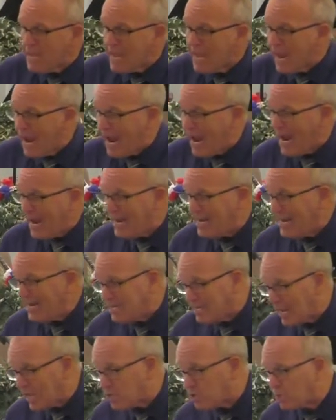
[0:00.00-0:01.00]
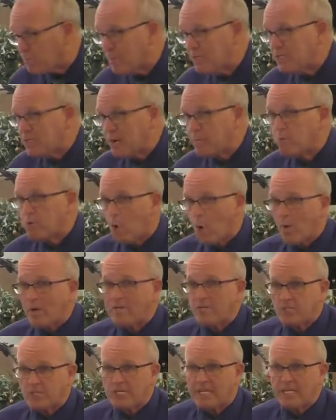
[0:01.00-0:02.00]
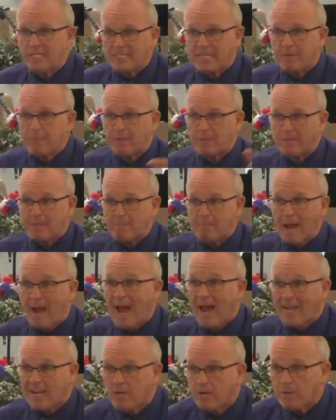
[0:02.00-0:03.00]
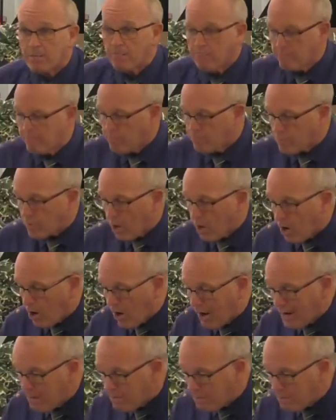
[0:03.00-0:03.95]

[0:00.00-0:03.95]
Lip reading: And he tells him, I'm going to send Timothy back. All right?